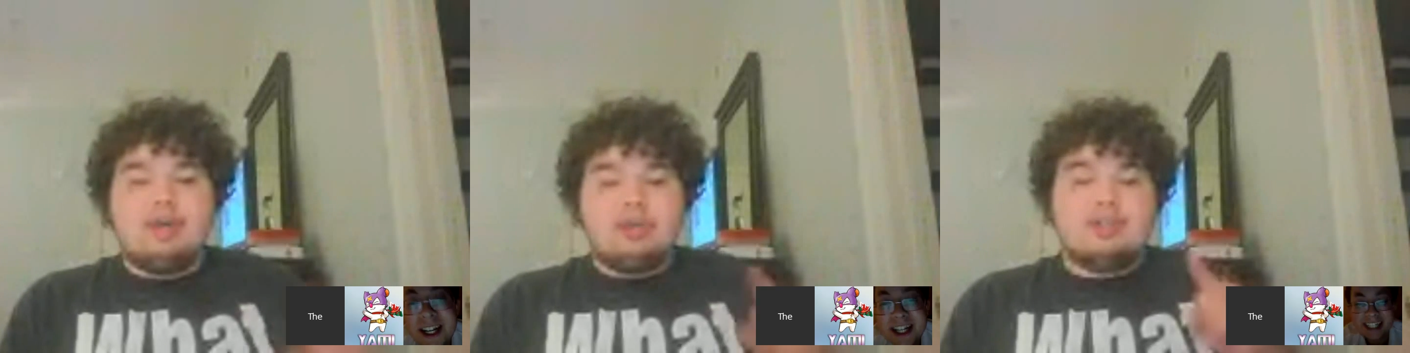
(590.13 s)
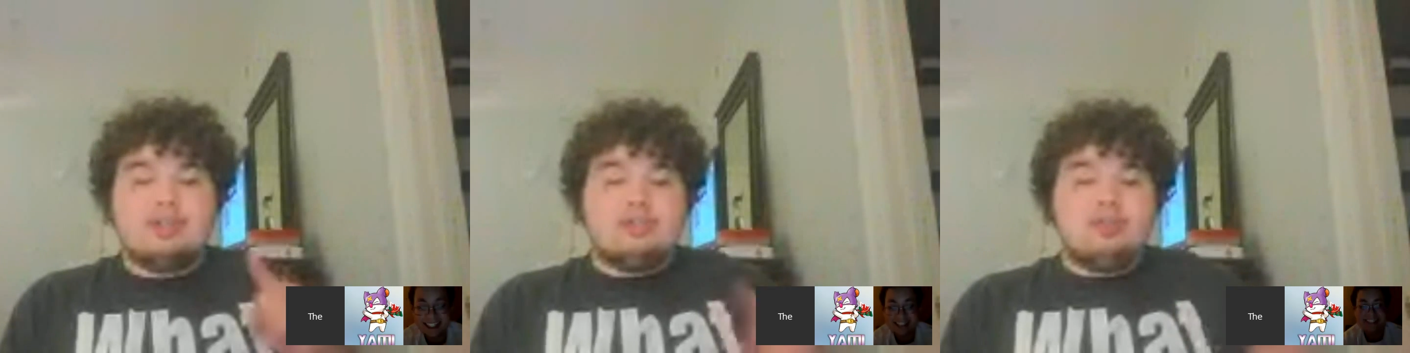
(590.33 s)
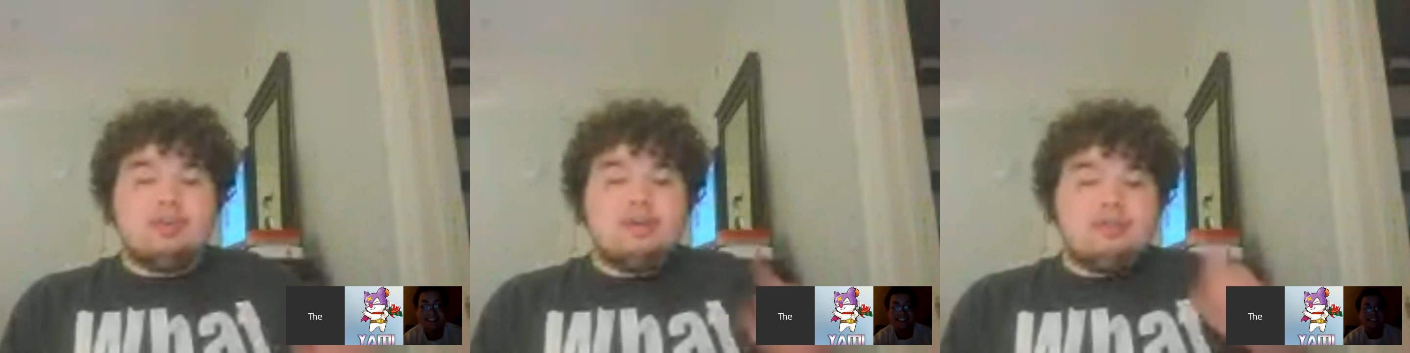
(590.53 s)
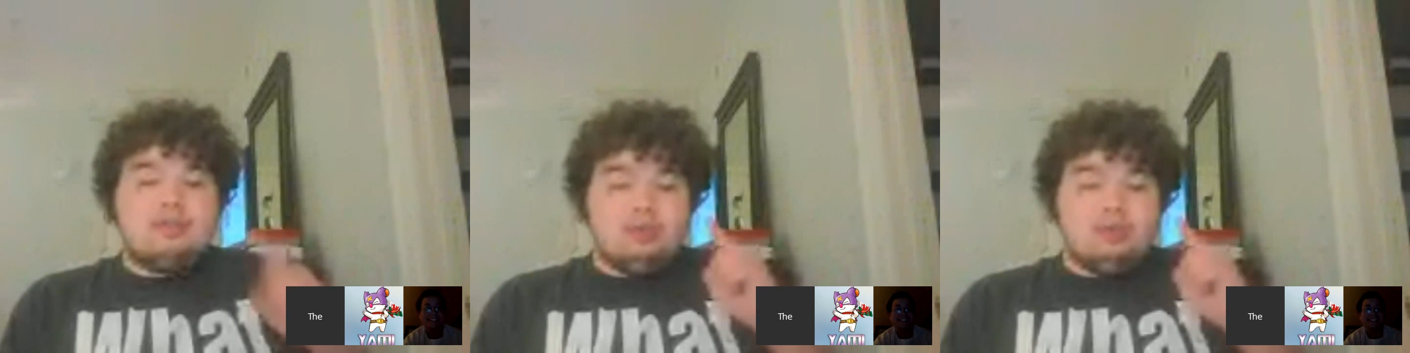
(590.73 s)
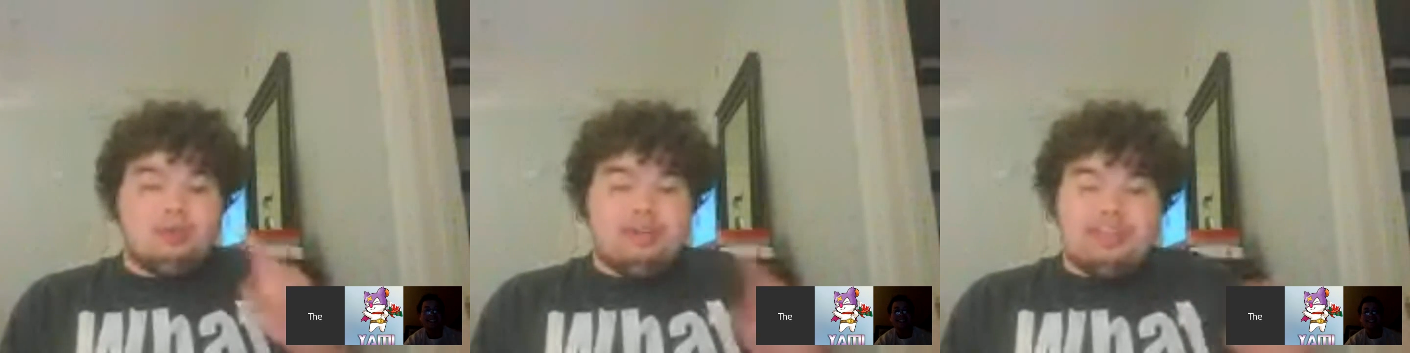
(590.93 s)
could do it
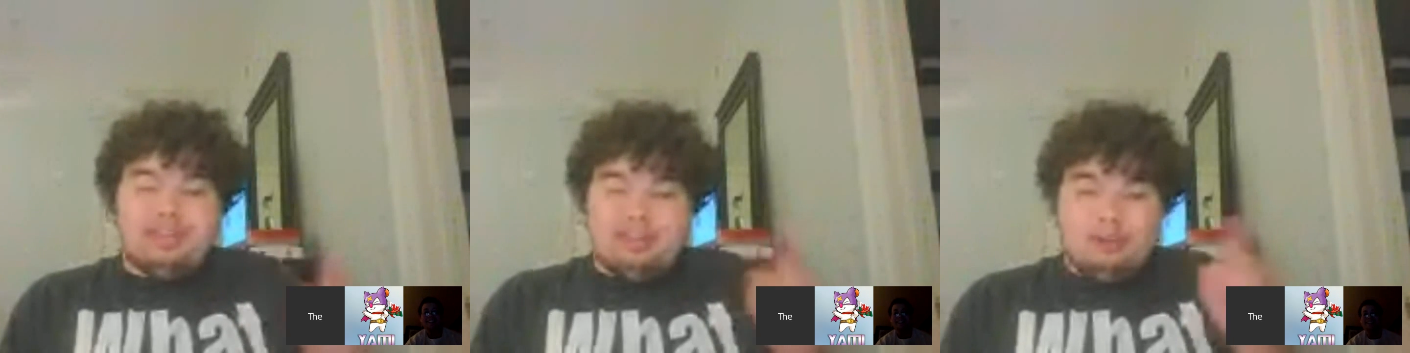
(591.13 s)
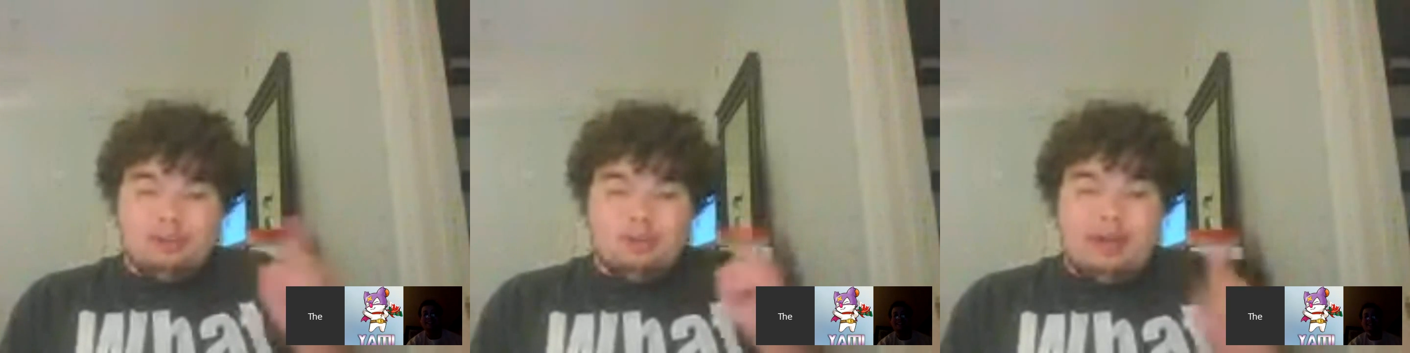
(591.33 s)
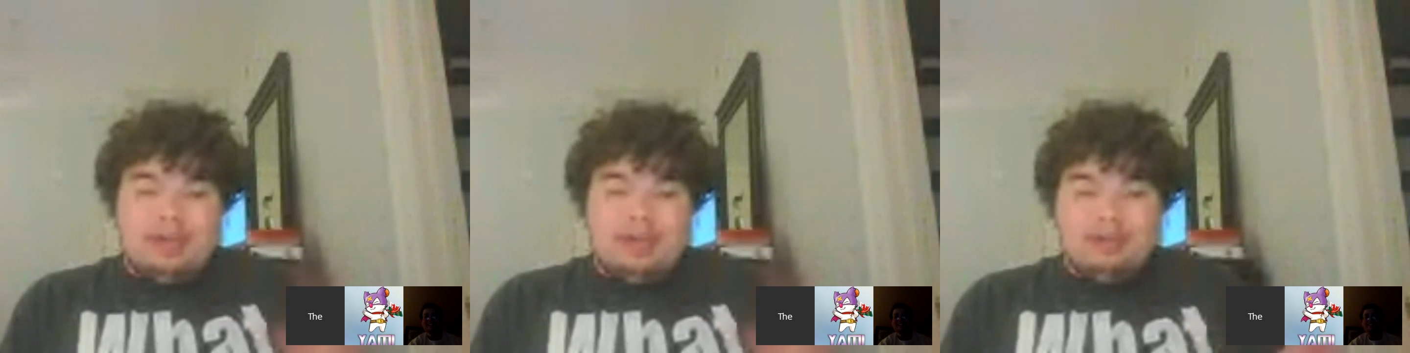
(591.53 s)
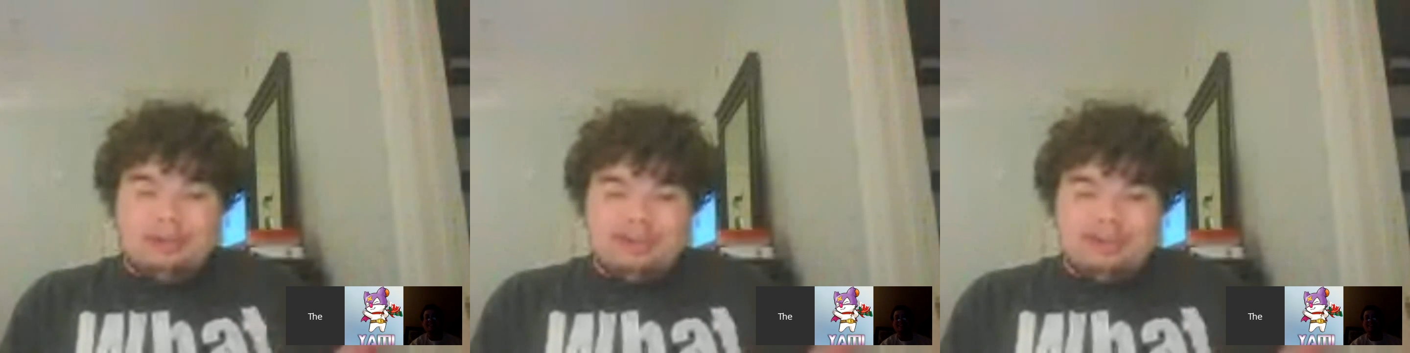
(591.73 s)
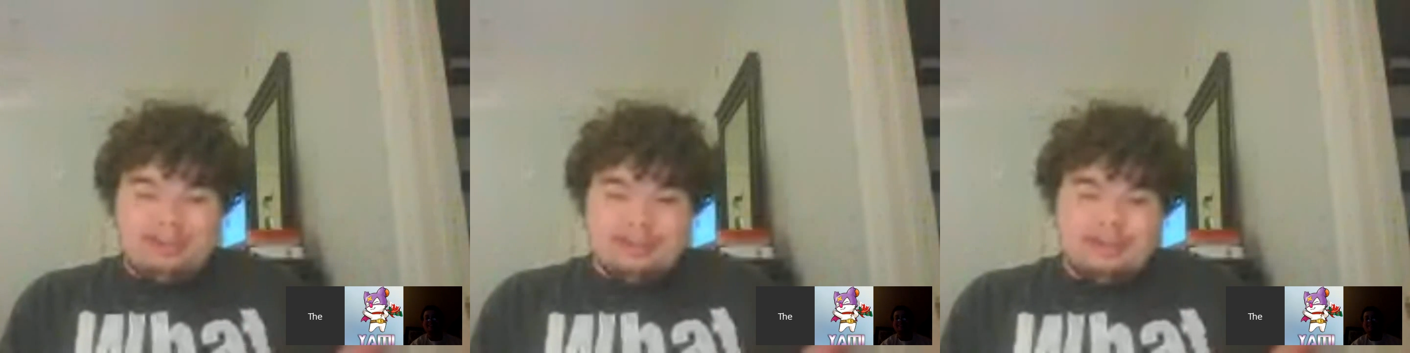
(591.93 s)
really
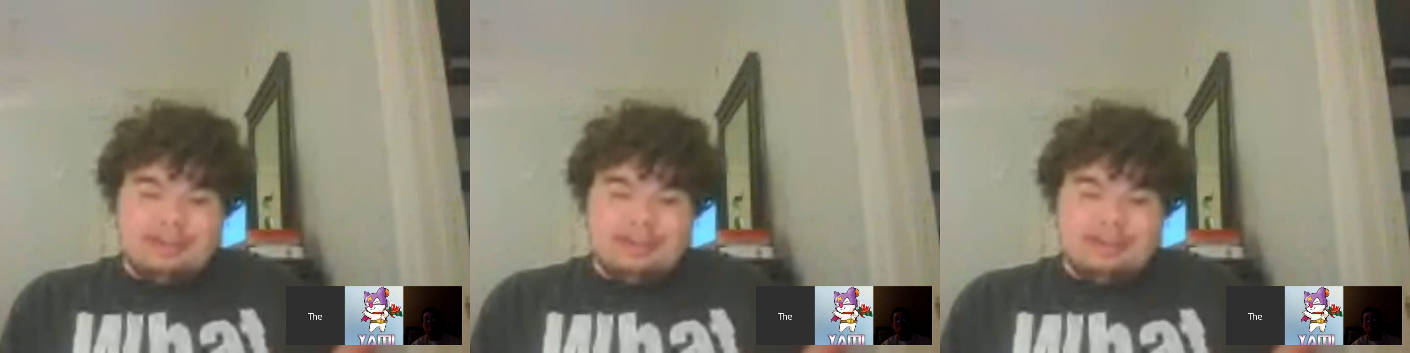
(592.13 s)
well.